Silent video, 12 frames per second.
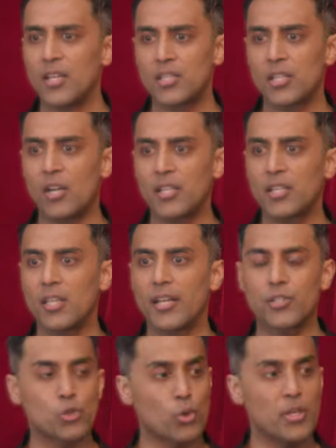talking
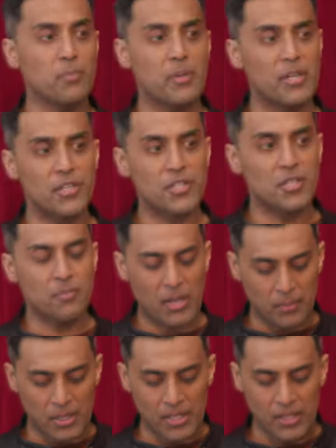like Jordan Peterson
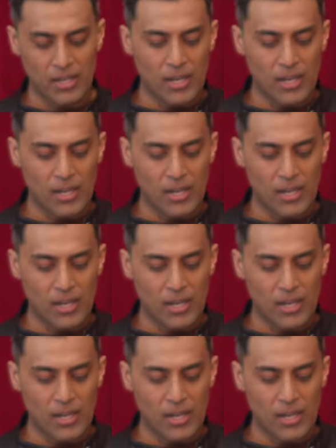maybe?